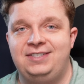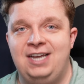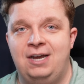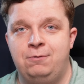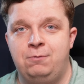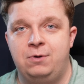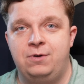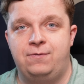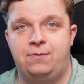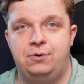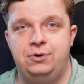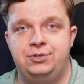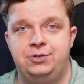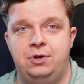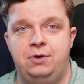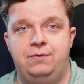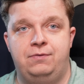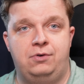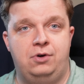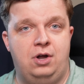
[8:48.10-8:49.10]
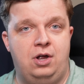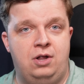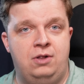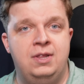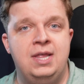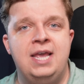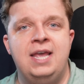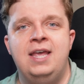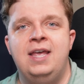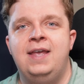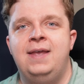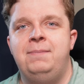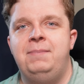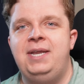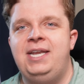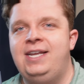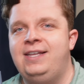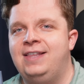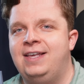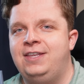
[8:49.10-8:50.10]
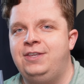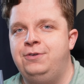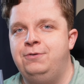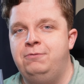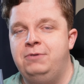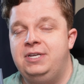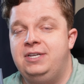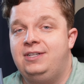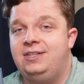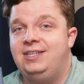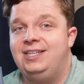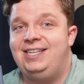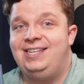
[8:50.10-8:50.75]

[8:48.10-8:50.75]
downward force overall, meaning that you will